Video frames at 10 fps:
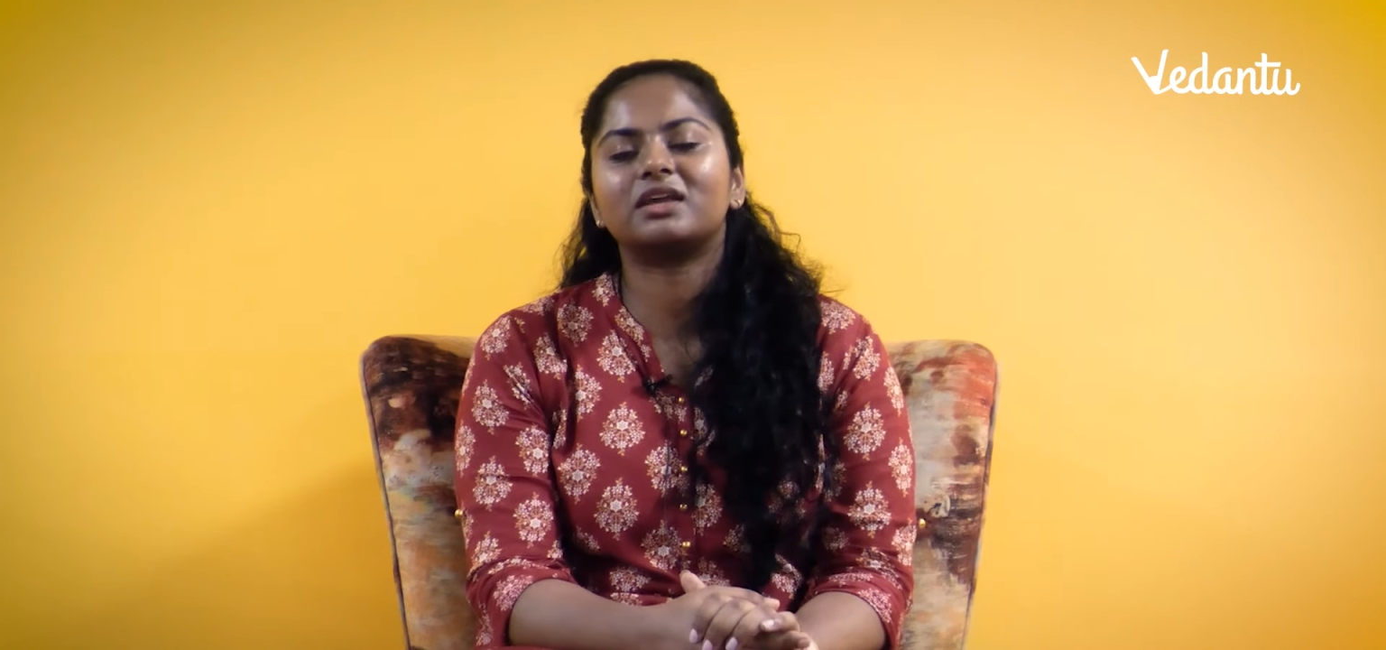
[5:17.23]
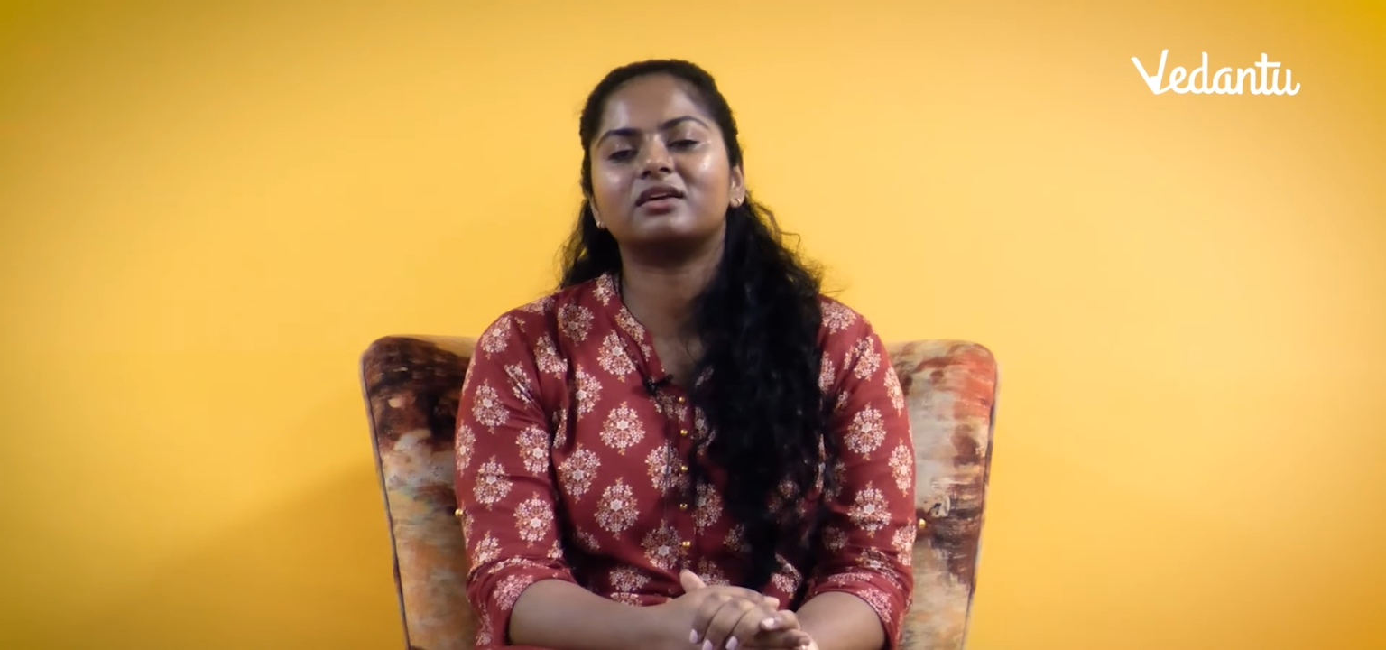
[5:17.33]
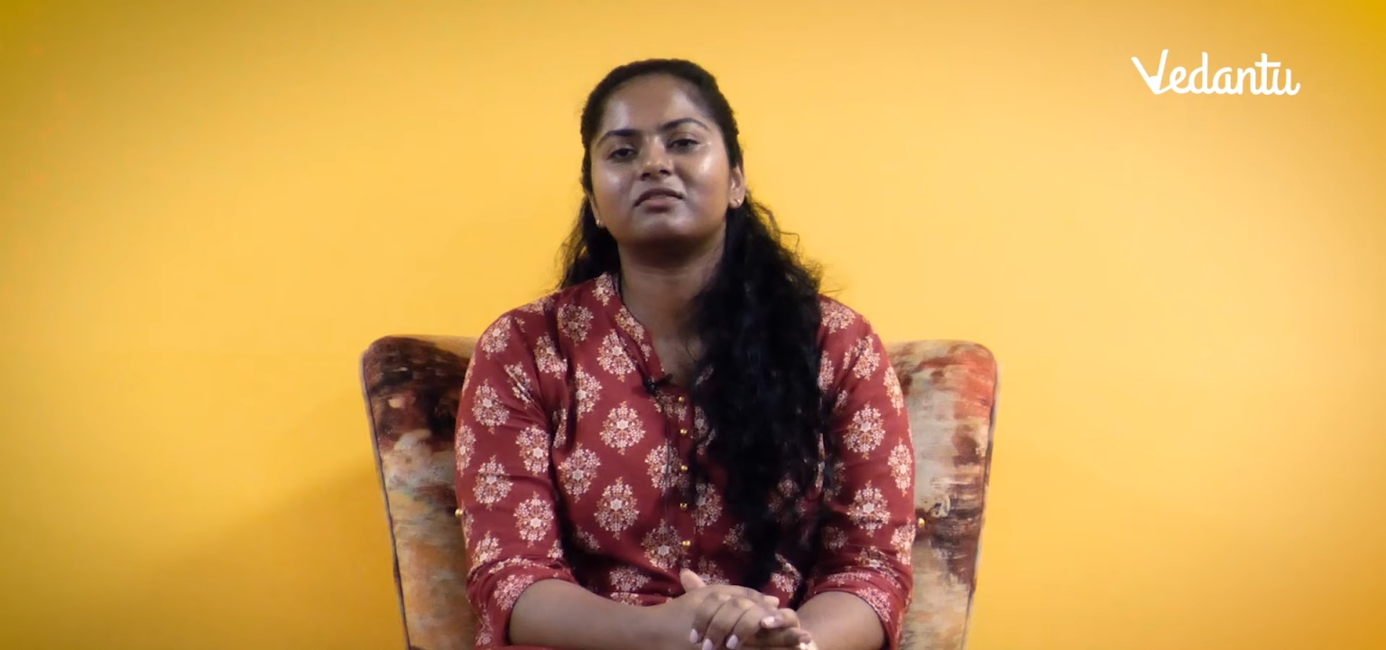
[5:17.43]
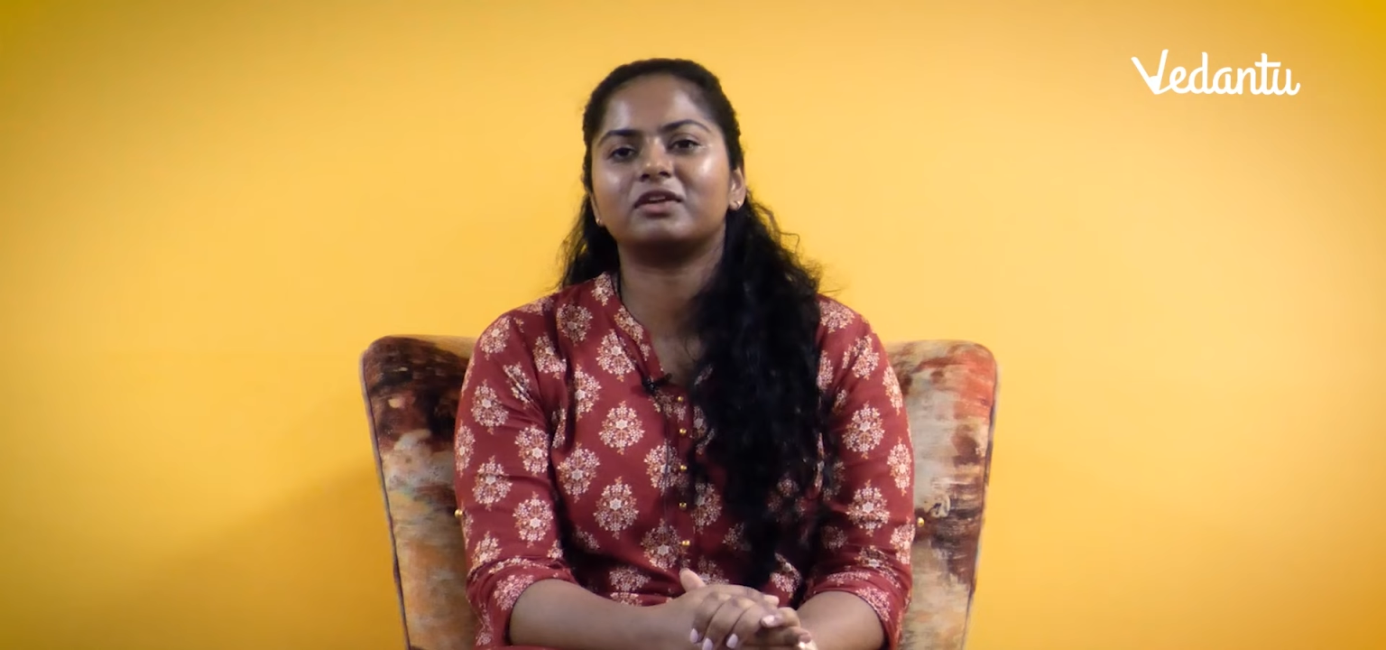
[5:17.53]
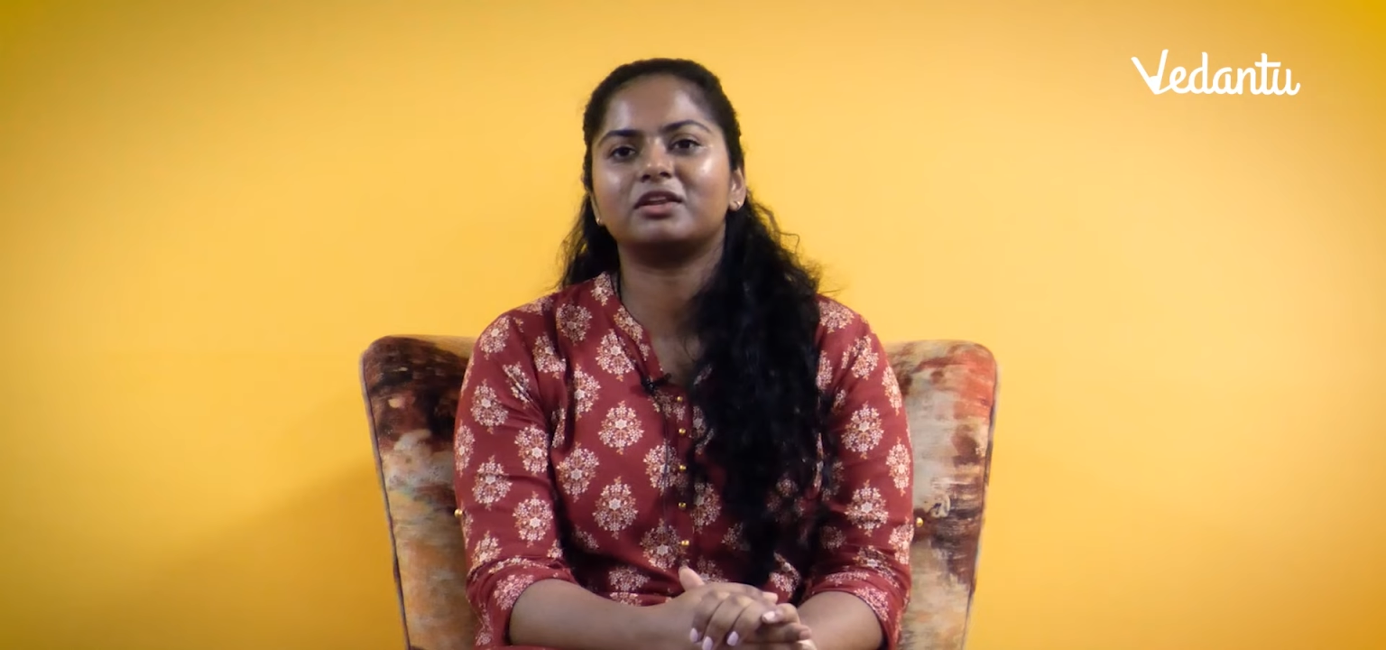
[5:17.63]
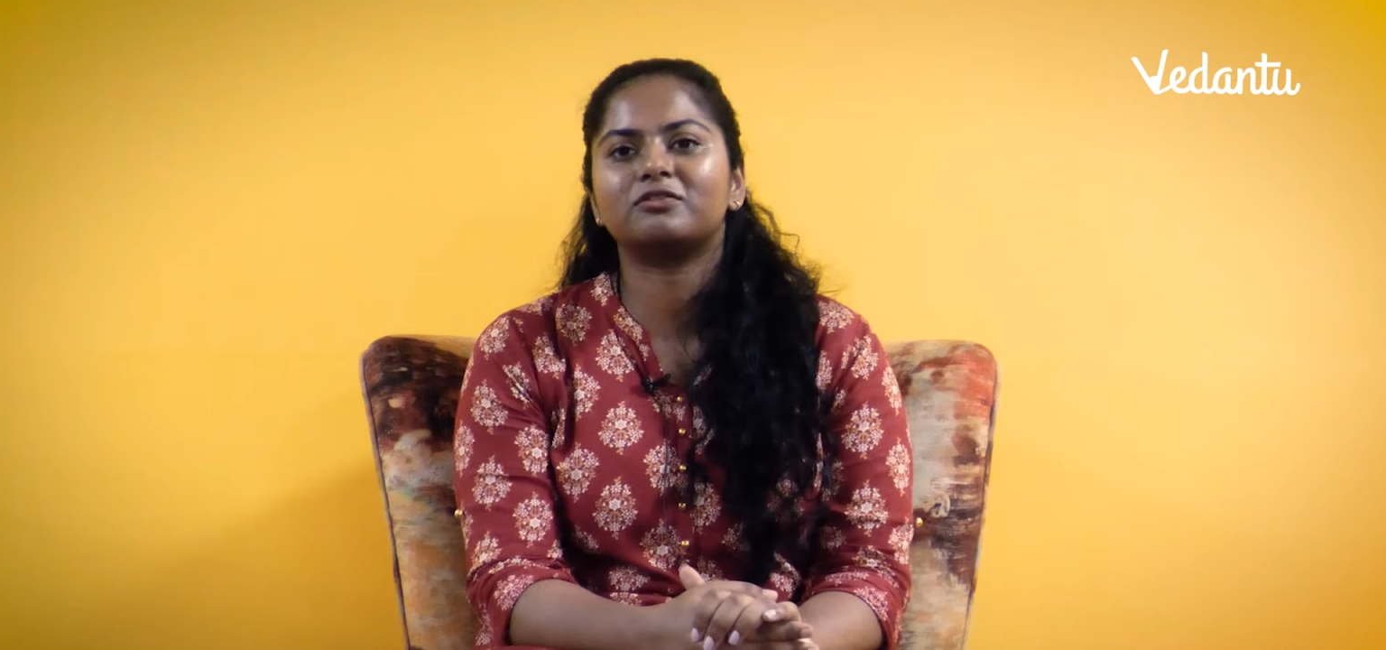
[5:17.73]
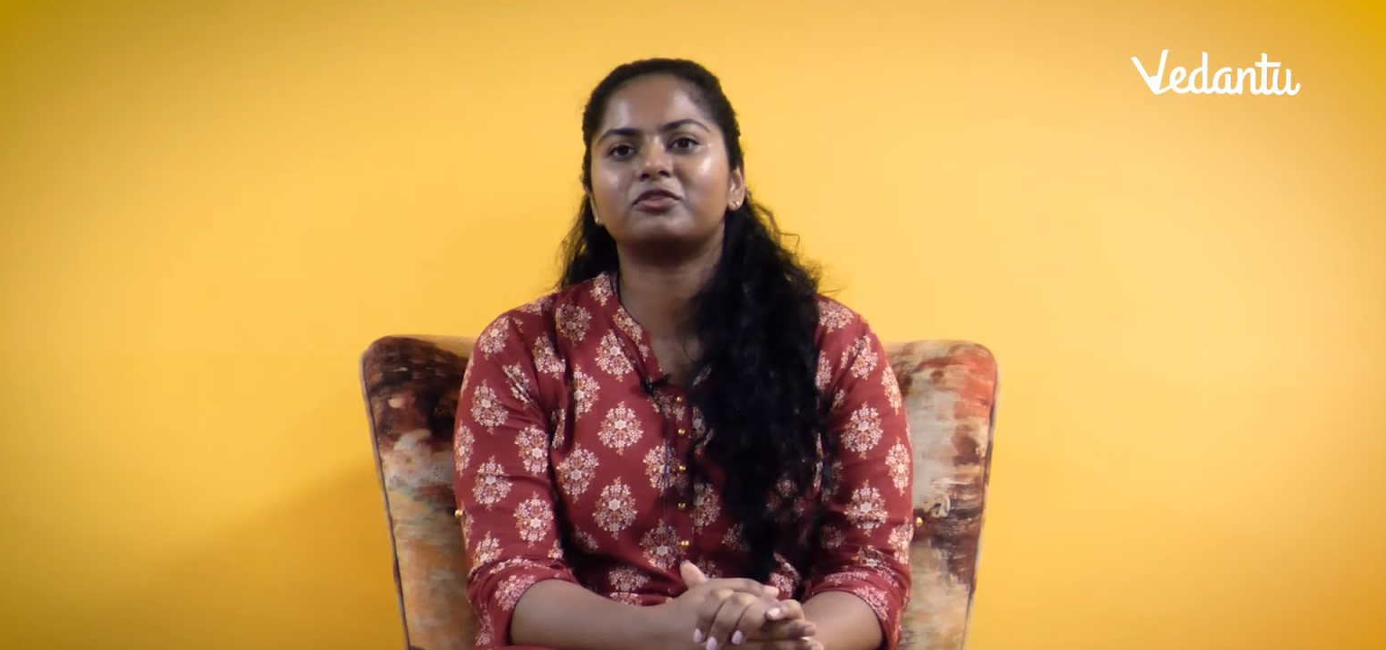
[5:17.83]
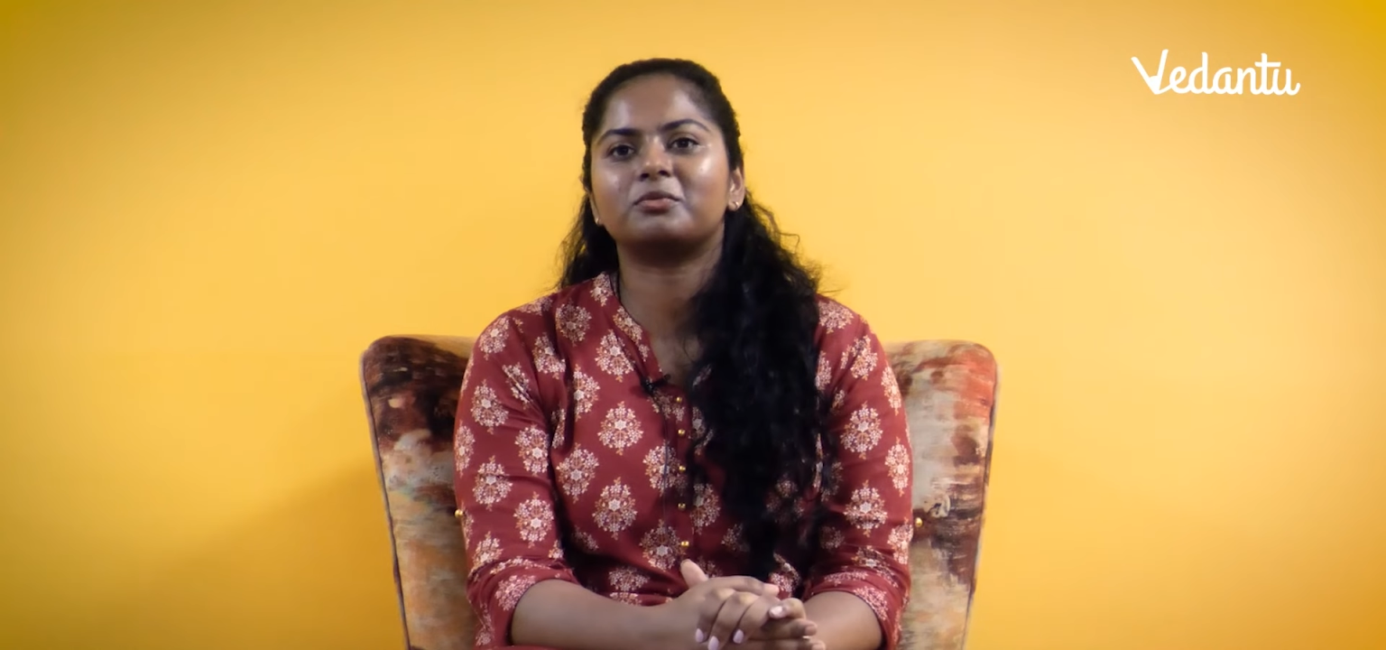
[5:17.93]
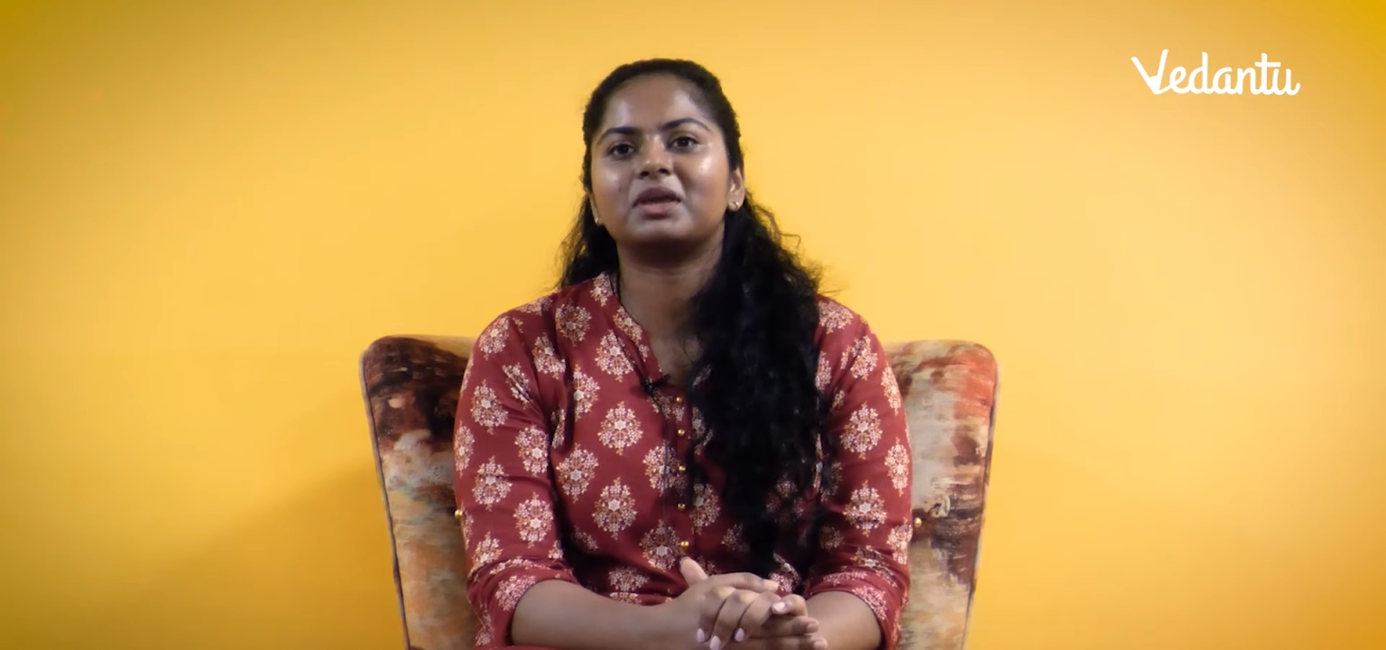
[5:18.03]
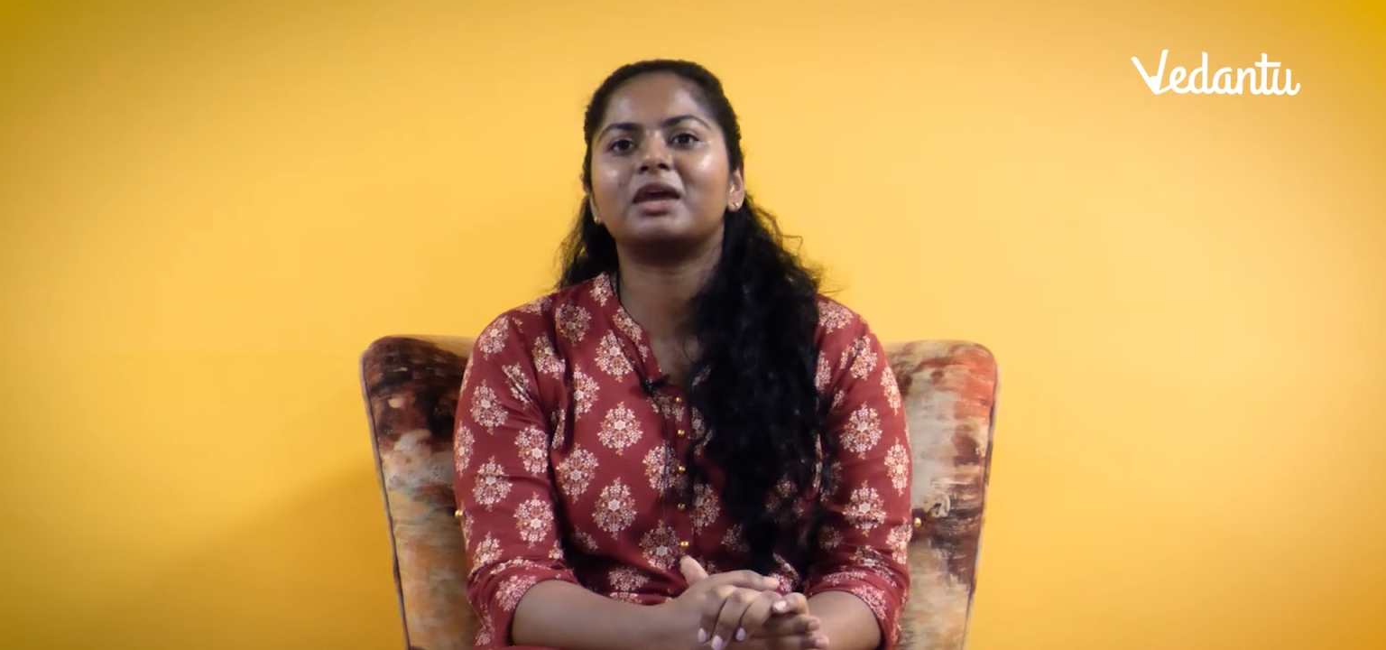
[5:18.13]
convenient
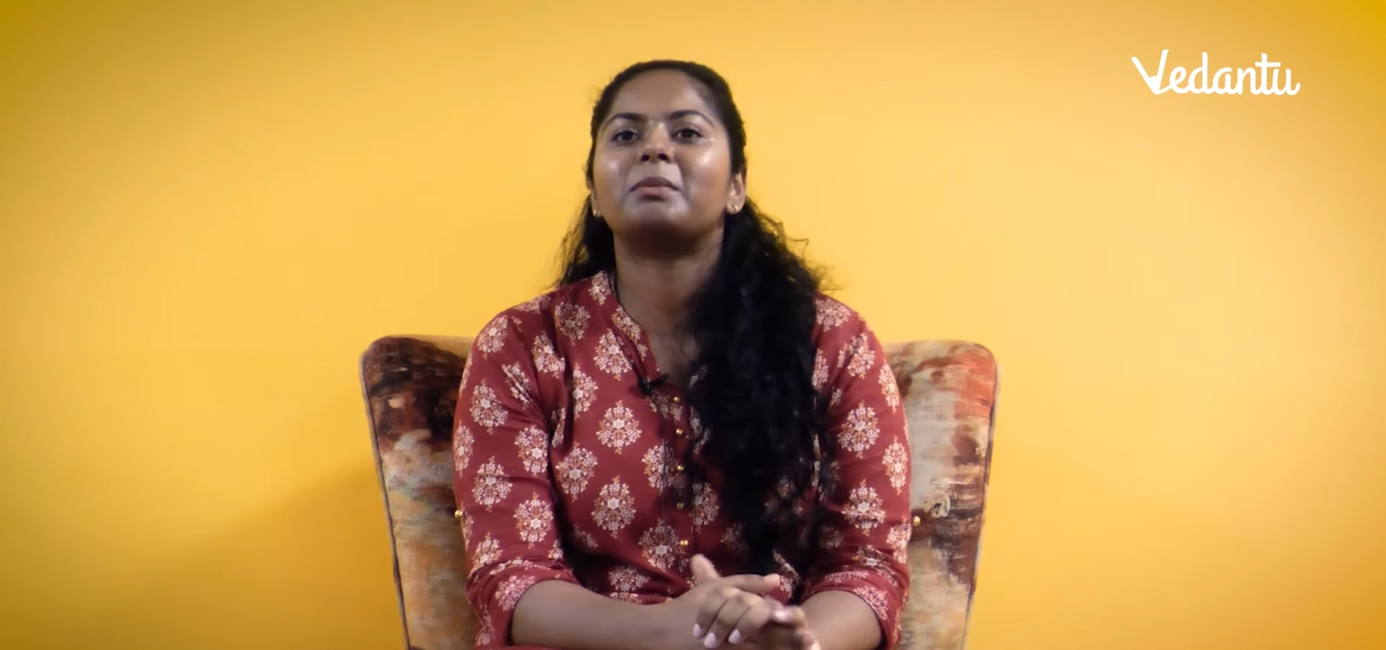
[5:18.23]
for me,